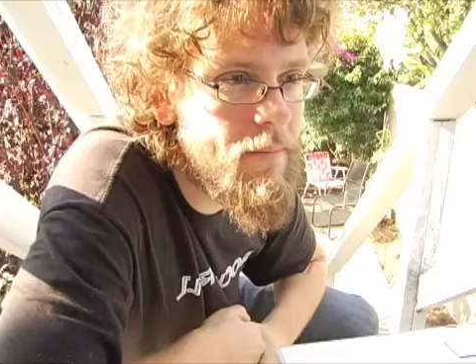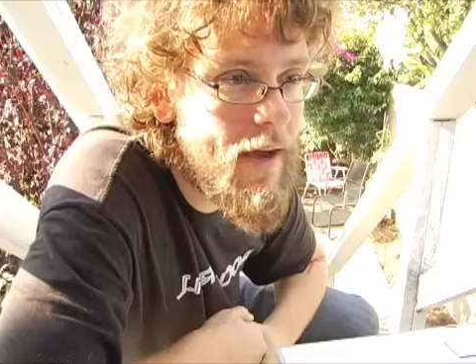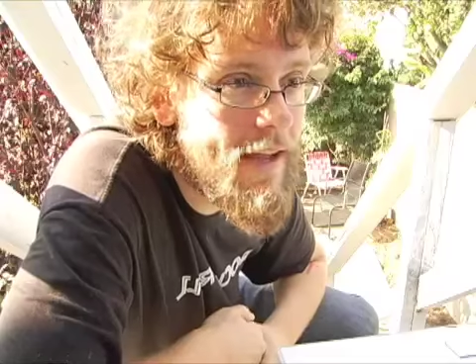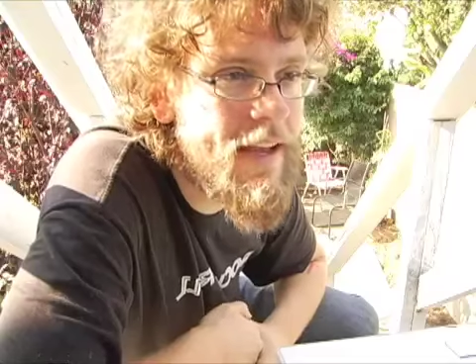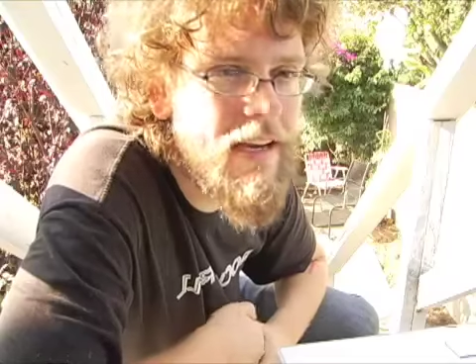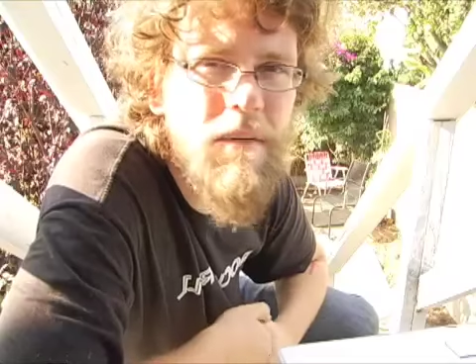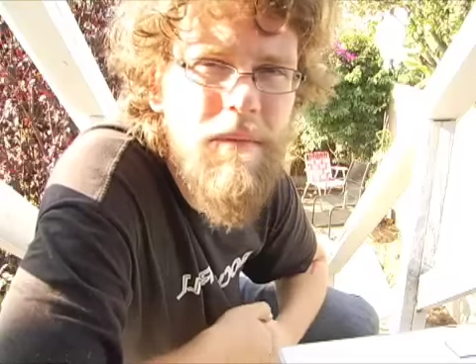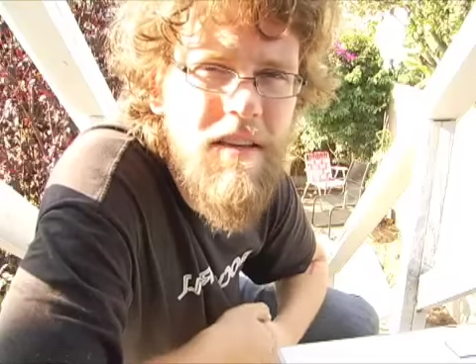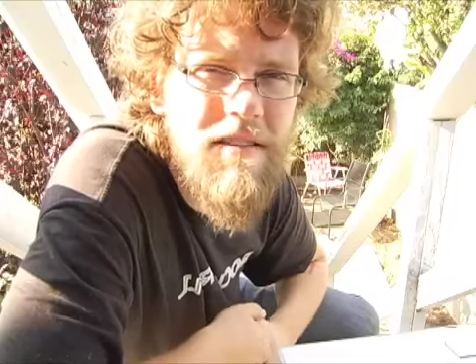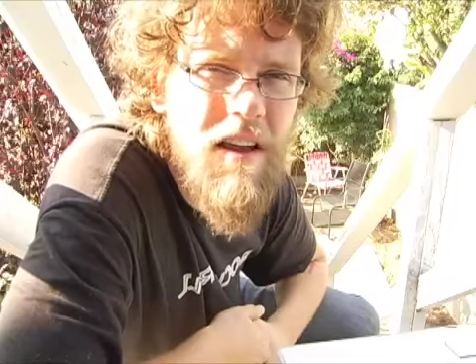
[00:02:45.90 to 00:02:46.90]
my
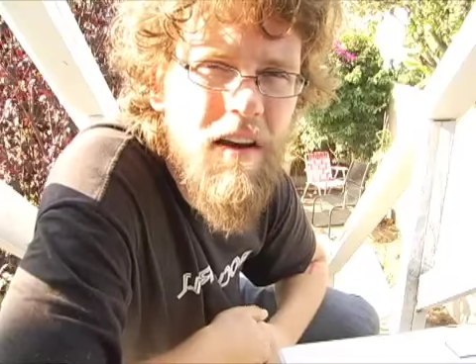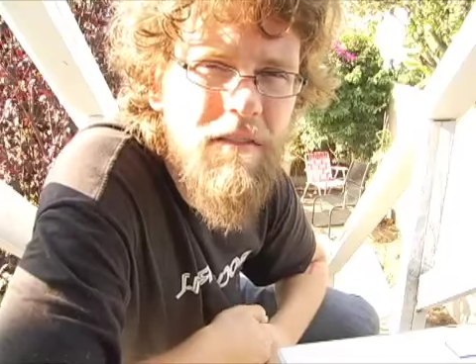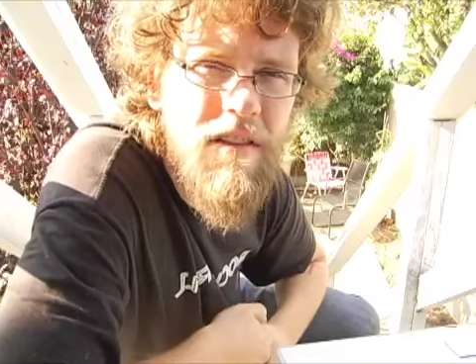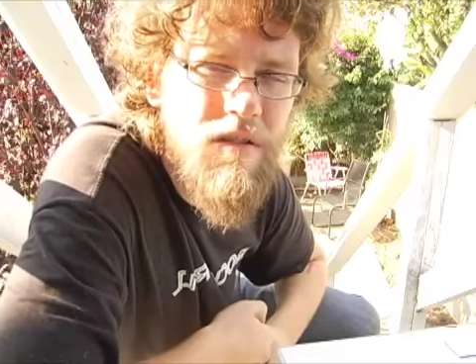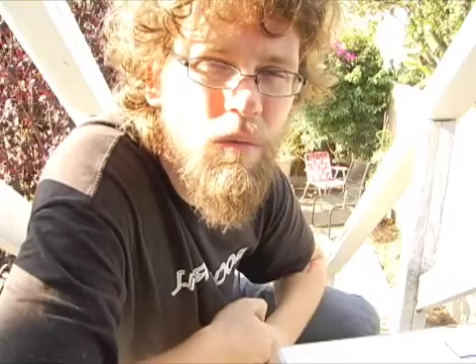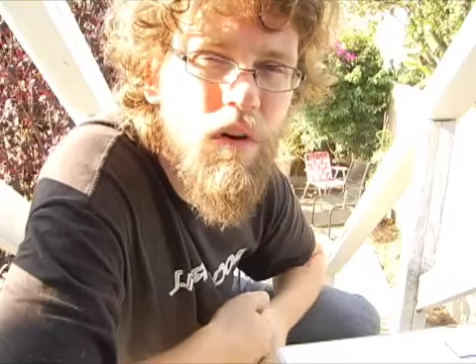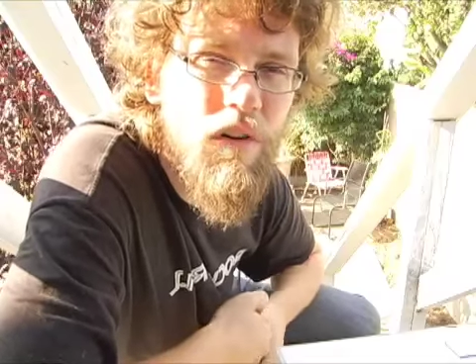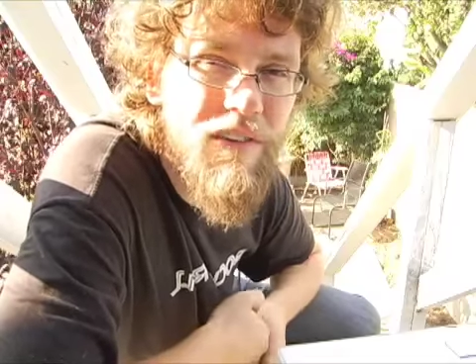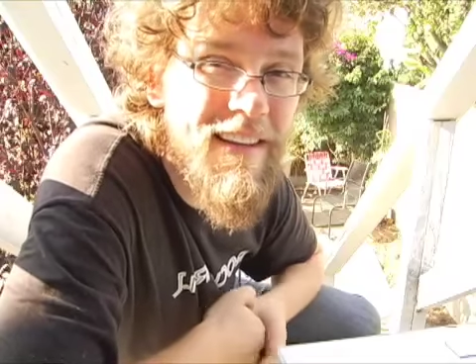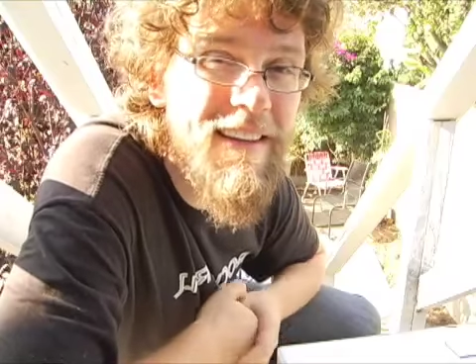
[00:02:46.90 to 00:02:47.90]
kingdom is not of this
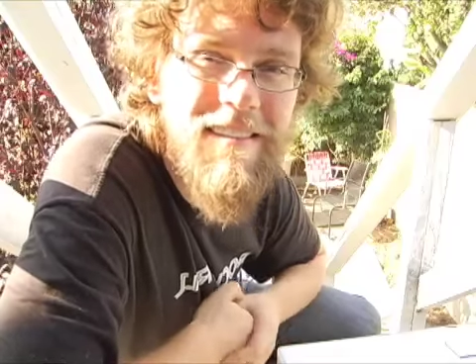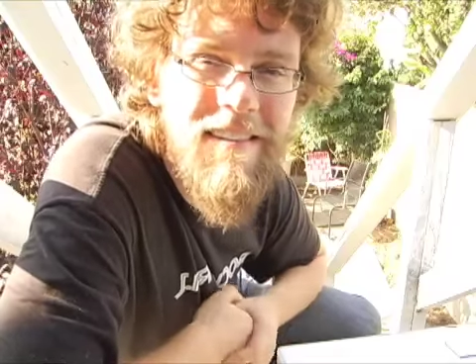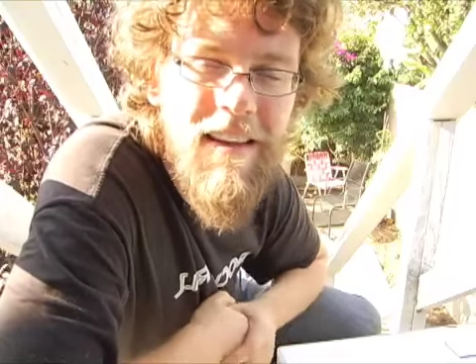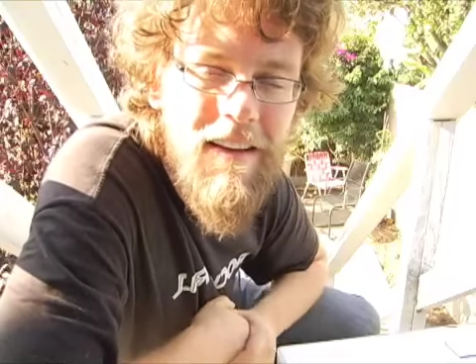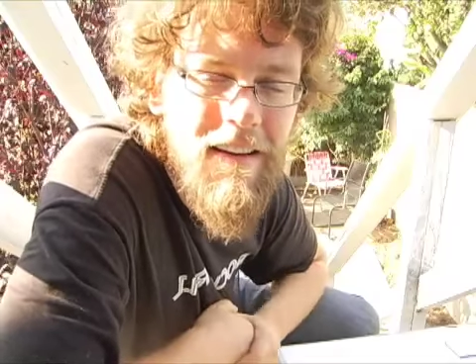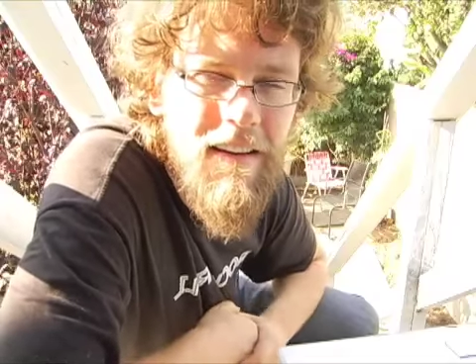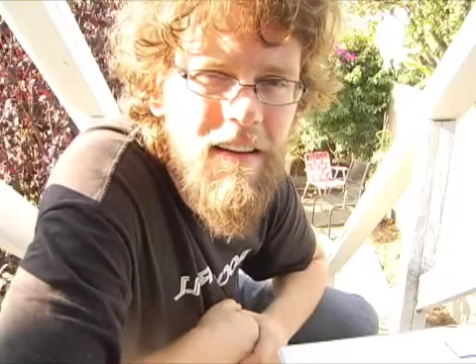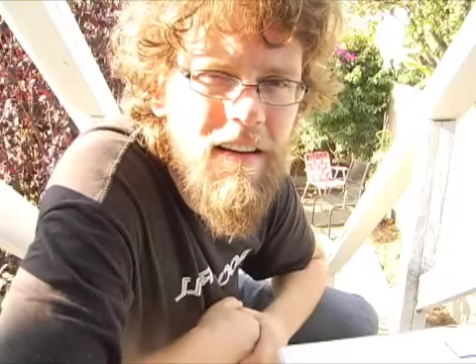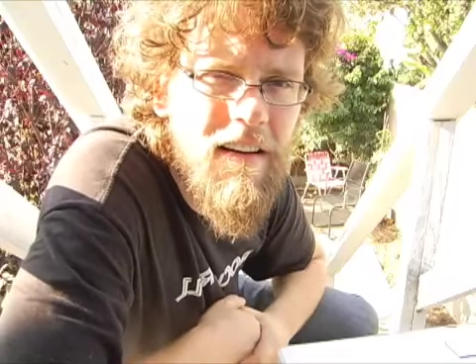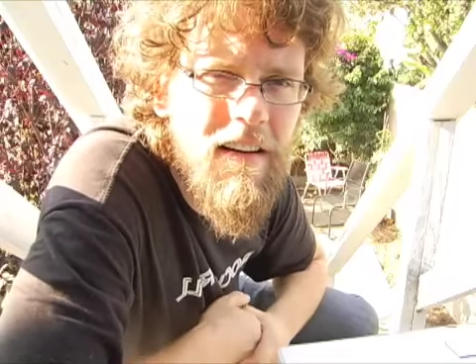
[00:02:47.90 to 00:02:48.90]
worldness
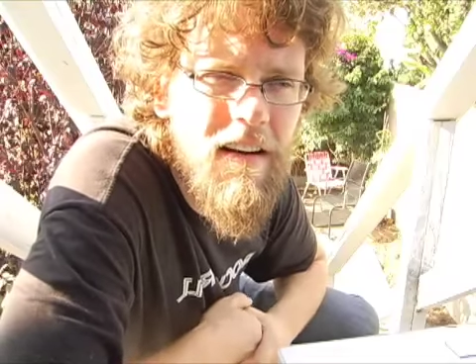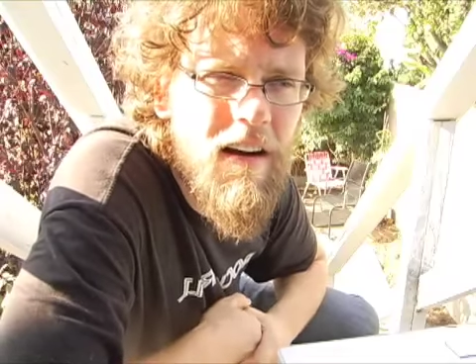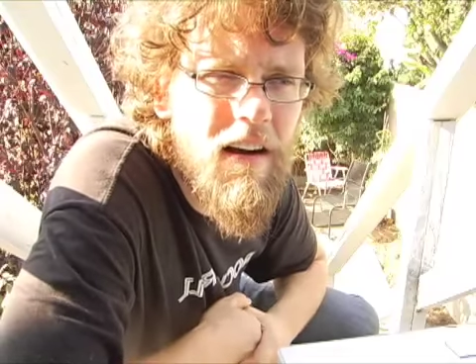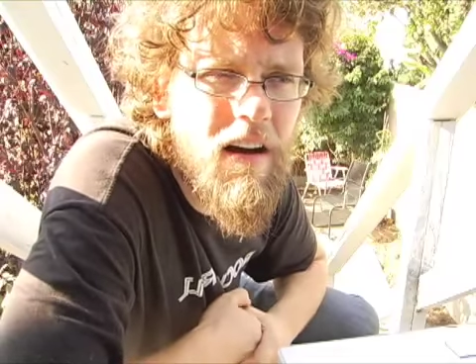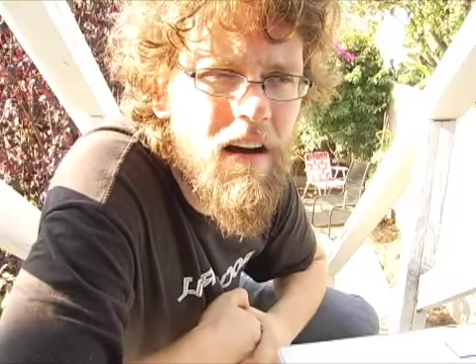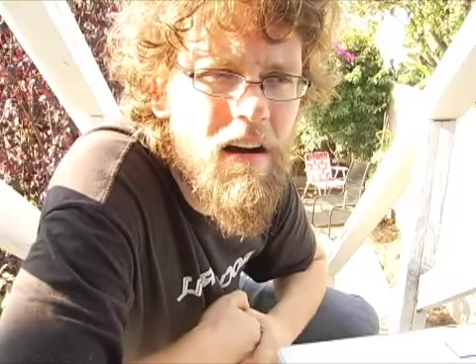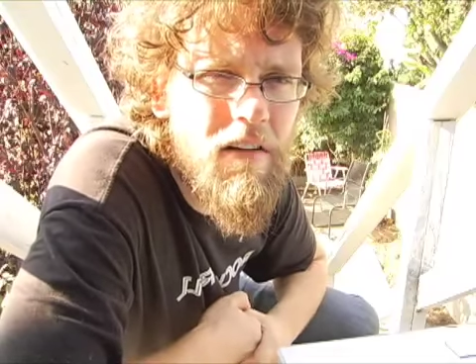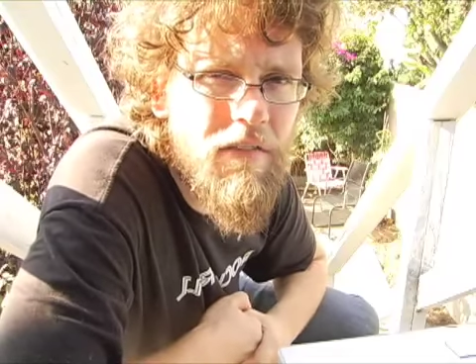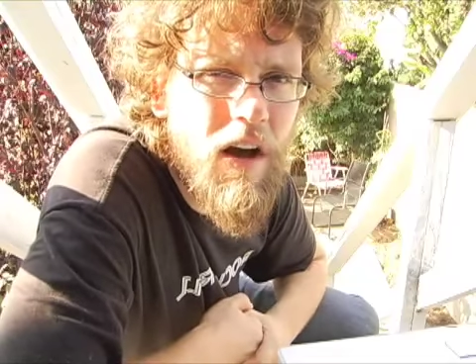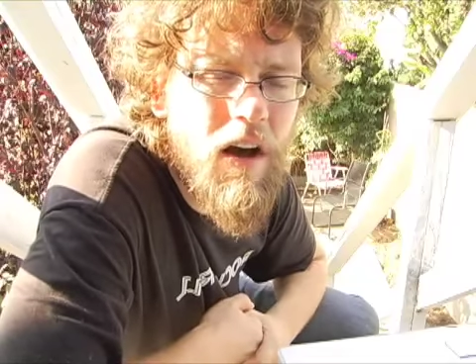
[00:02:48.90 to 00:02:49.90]

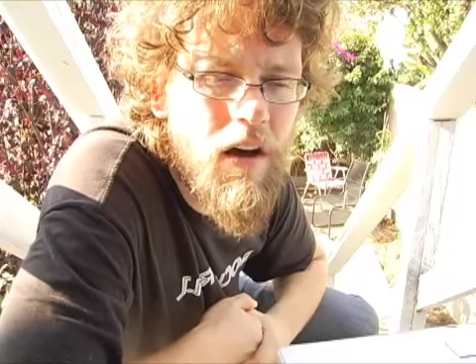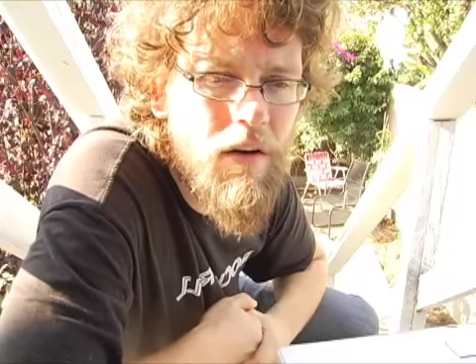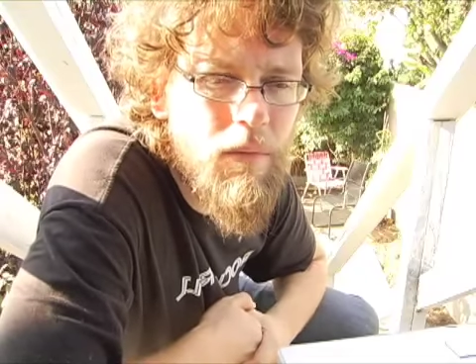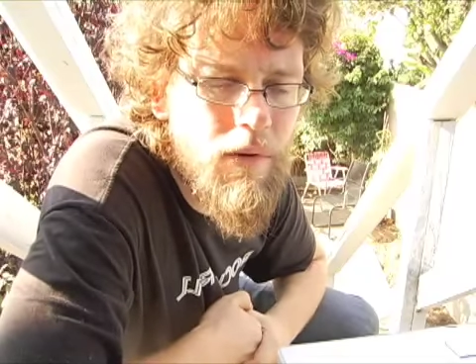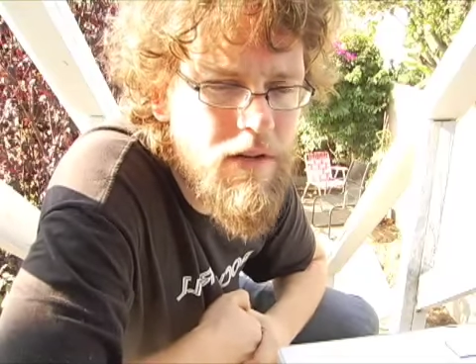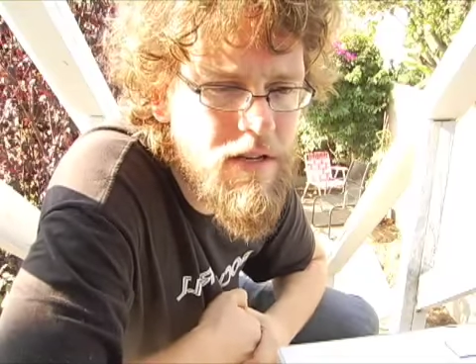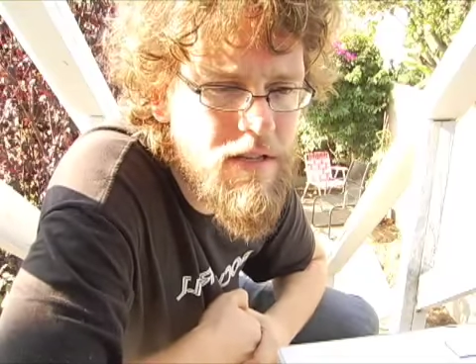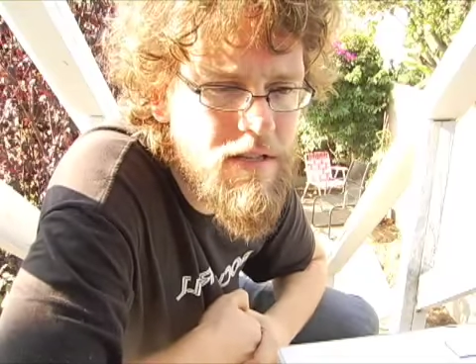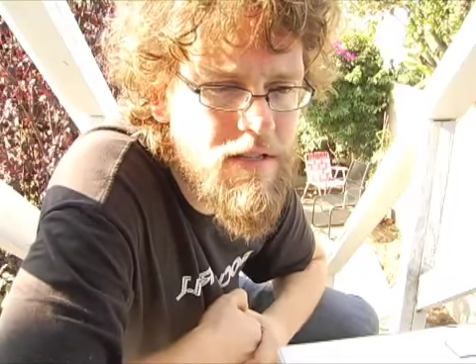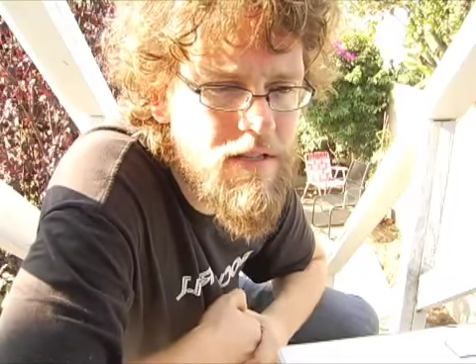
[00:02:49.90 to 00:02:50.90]
of God, which
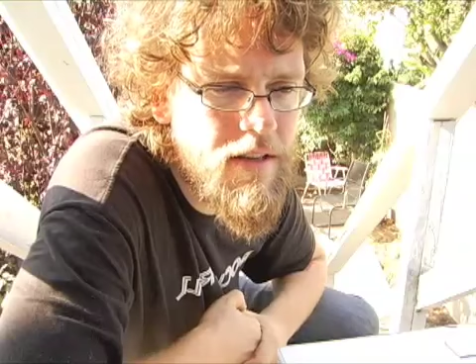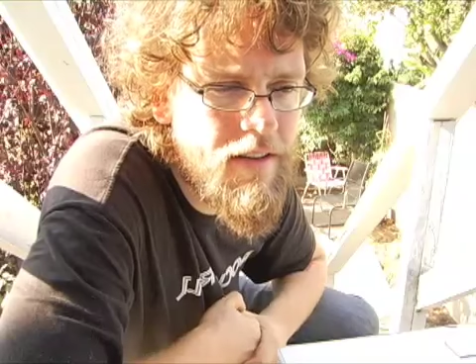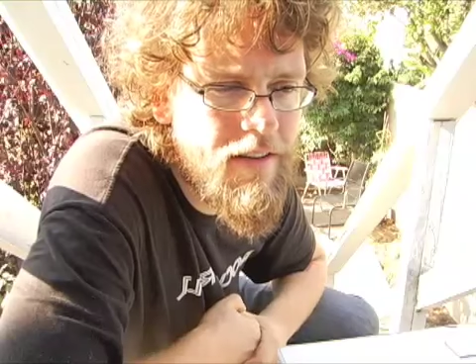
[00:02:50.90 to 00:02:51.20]
is